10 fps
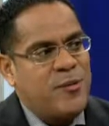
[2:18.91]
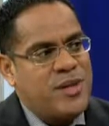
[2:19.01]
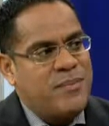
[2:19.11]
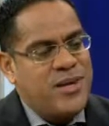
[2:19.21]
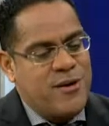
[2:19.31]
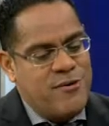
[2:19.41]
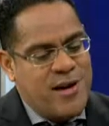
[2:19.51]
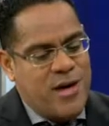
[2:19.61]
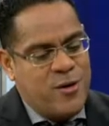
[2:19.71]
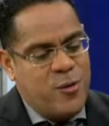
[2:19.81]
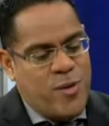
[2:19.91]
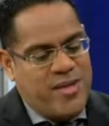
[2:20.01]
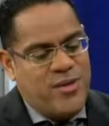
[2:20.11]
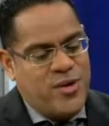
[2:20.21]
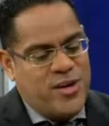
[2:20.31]
will be around
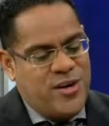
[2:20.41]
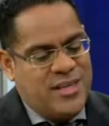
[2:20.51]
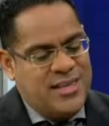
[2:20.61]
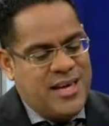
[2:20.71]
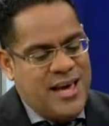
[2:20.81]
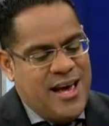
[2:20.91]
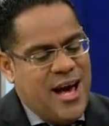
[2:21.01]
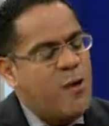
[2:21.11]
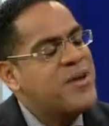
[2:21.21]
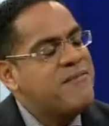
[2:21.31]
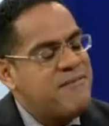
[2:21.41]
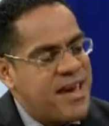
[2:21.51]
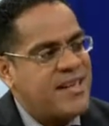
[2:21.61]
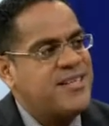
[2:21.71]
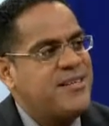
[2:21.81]
whether or not, how
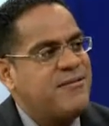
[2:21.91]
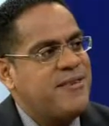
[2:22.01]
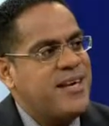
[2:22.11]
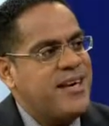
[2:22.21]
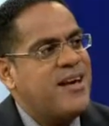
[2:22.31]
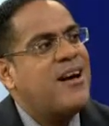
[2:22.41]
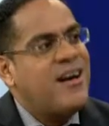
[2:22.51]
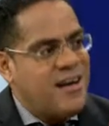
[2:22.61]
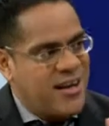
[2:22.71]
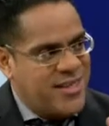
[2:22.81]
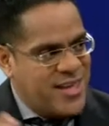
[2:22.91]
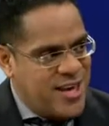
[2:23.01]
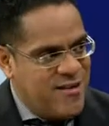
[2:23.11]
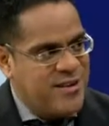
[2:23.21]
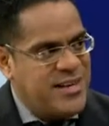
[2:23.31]
effective are the
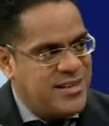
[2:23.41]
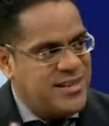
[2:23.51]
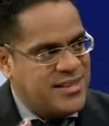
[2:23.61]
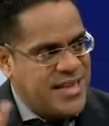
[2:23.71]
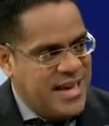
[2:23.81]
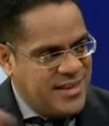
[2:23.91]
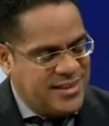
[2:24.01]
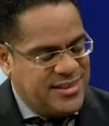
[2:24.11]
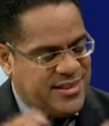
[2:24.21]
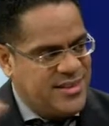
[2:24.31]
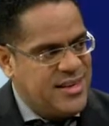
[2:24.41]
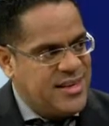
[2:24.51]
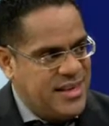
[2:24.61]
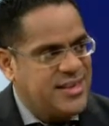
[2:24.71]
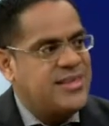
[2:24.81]
current tax
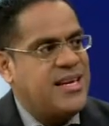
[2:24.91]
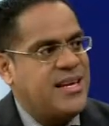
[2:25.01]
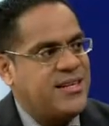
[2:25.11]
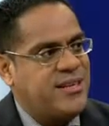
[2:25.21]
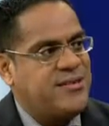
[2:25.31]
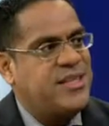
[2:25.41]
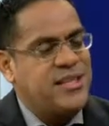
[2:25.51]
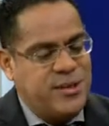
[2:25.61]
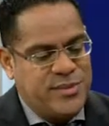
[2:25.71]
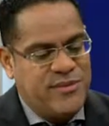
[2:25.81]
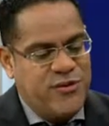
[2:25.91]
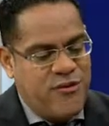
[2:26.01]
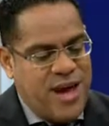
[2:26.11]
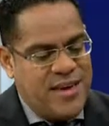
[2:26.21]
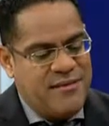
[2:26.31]
incentives in terms of
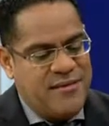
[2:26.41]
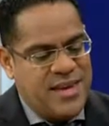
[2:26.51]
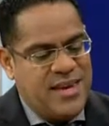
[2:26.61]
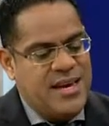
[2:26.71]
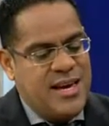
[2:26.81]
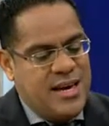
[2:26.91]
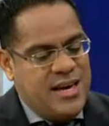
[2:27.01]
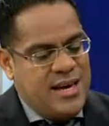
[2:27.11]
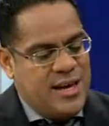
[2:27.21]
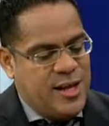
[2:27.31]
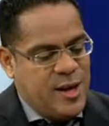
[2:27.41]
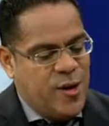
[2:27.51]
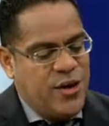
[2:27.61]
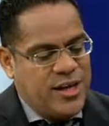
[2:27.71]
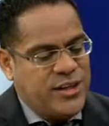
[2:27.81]
driving
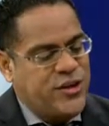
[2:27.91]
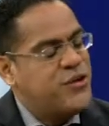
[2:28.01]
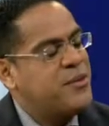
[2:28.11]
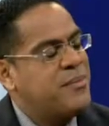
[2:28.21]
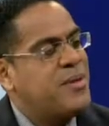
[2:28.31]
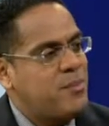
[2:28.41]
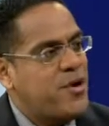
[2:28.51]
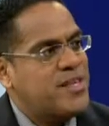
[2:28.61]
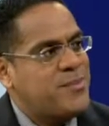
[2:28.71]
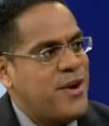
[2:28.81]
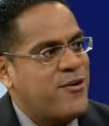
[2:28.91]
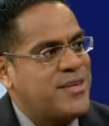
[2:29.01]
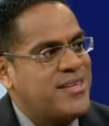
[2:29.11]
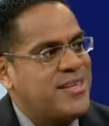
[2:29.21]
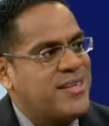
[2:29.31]
longer-term
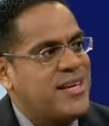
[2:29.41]
prosperity.